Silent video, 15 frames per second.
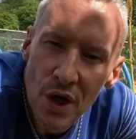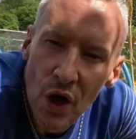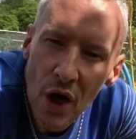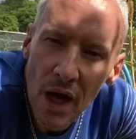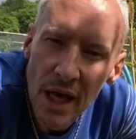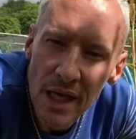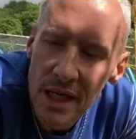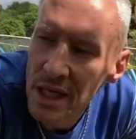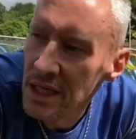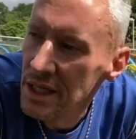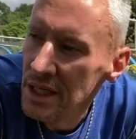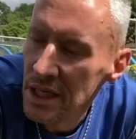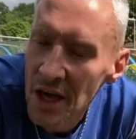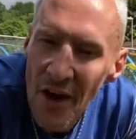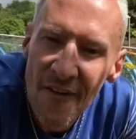a
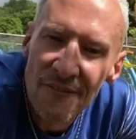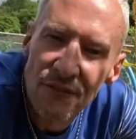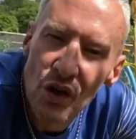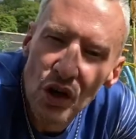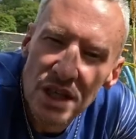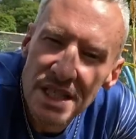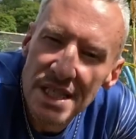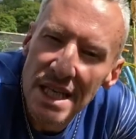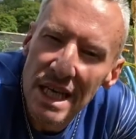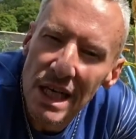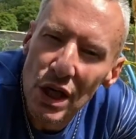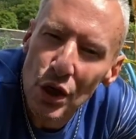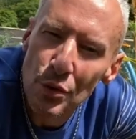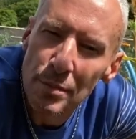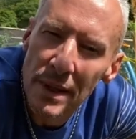volunteer
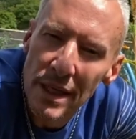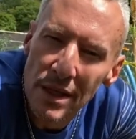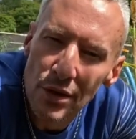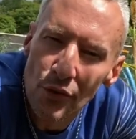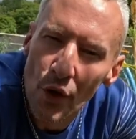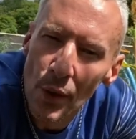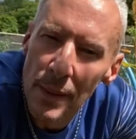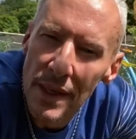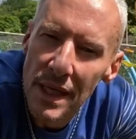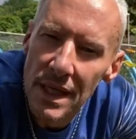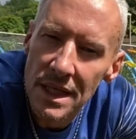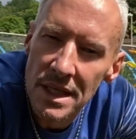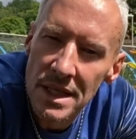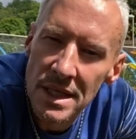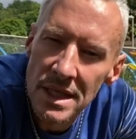lupin growing in